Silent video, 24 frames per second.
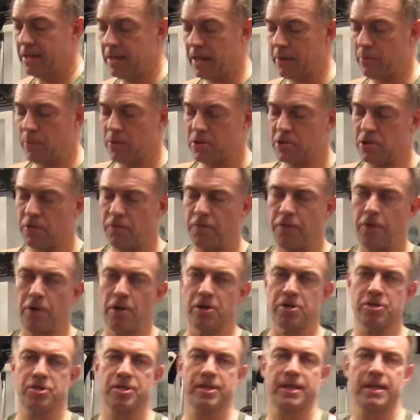that was the
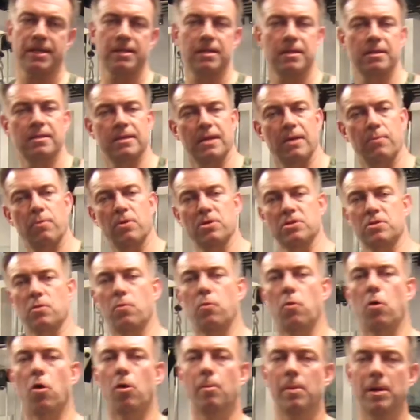first set, that was a
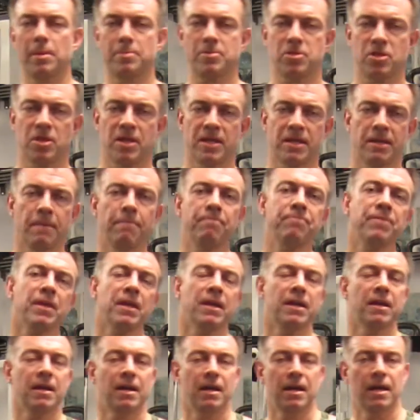warm-up set,
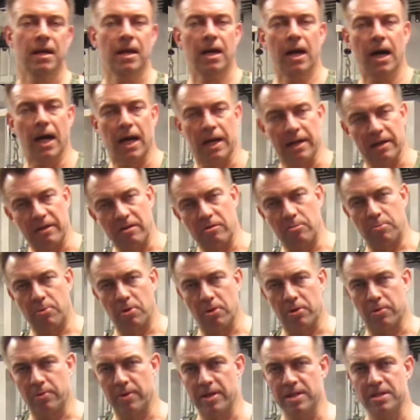and I will
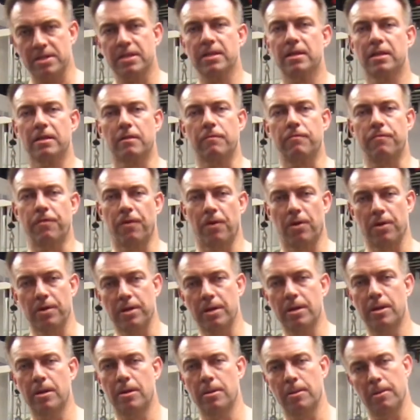progress a little
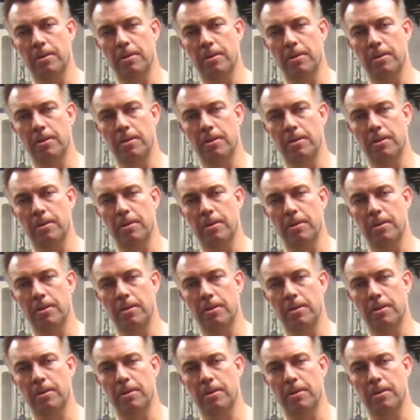further